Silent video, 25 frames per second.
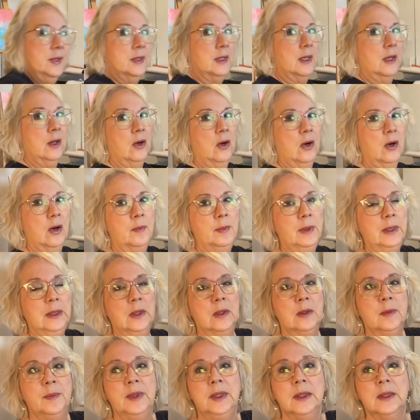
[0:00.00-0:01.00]
at Hobby
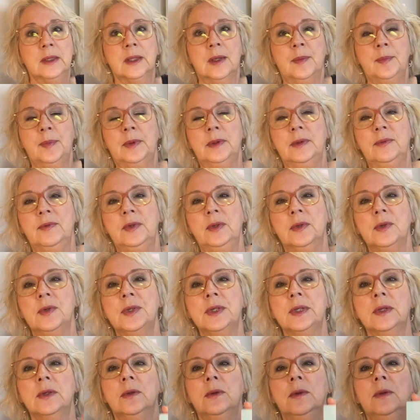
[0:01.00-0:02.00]
Lobby a couple of years
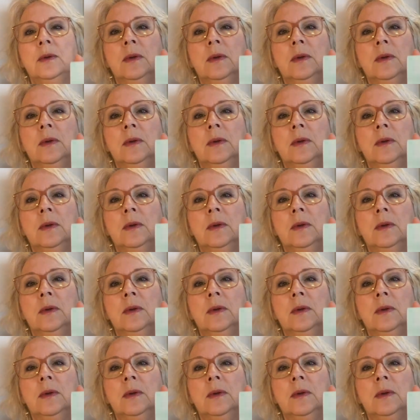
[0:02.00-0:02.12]
ago.